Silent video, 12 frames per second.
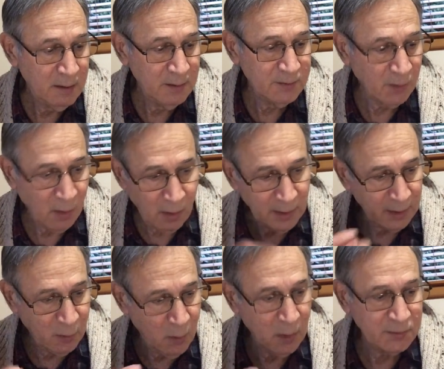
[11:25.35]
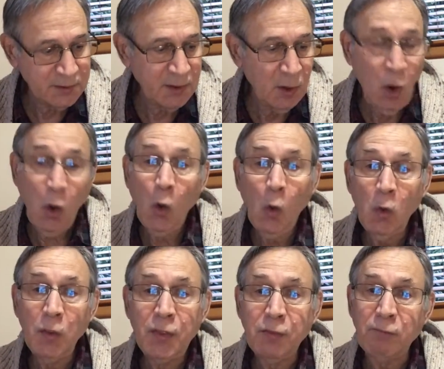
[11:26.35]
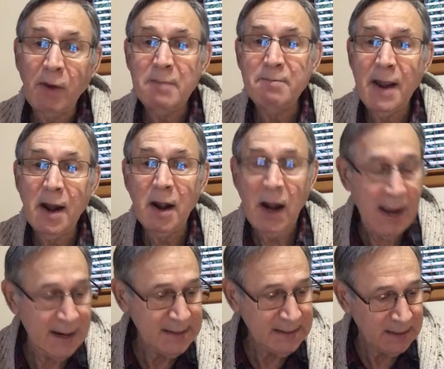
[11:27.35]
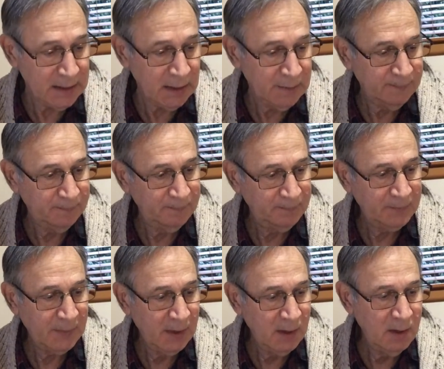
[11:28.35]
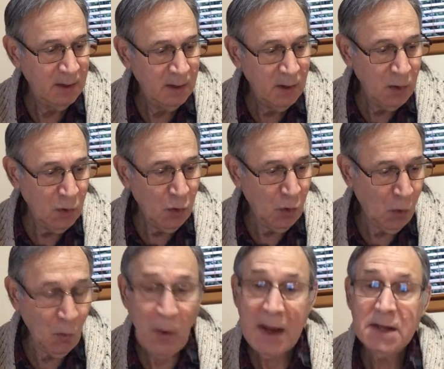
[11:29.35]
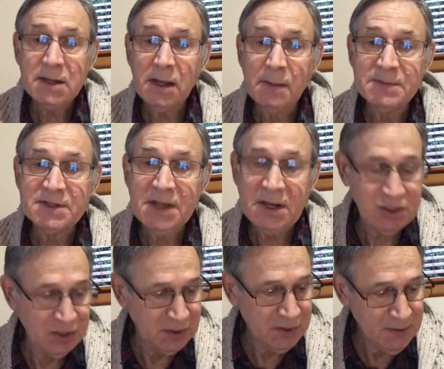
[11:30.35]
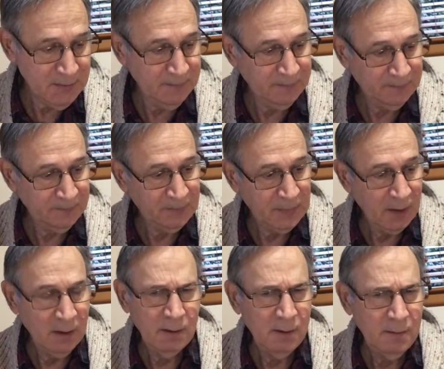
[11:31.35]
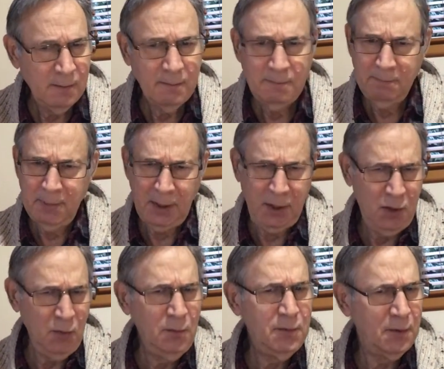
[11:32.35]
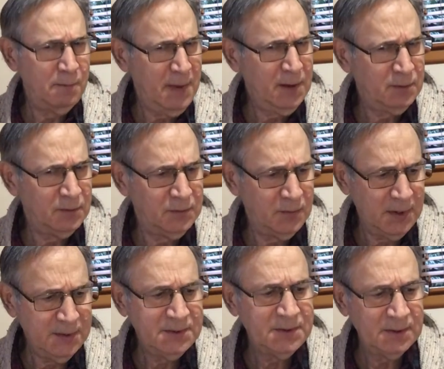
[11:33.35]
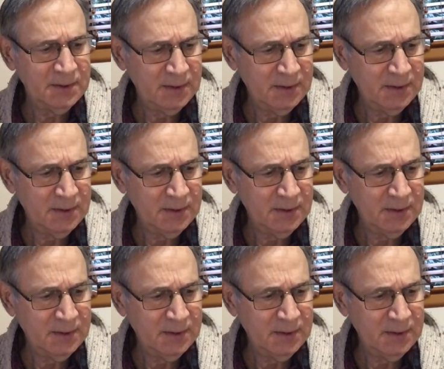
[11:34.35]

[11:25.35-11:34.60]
these are all in quotes: old threadbare idea, great obsession, peculiar mental twist,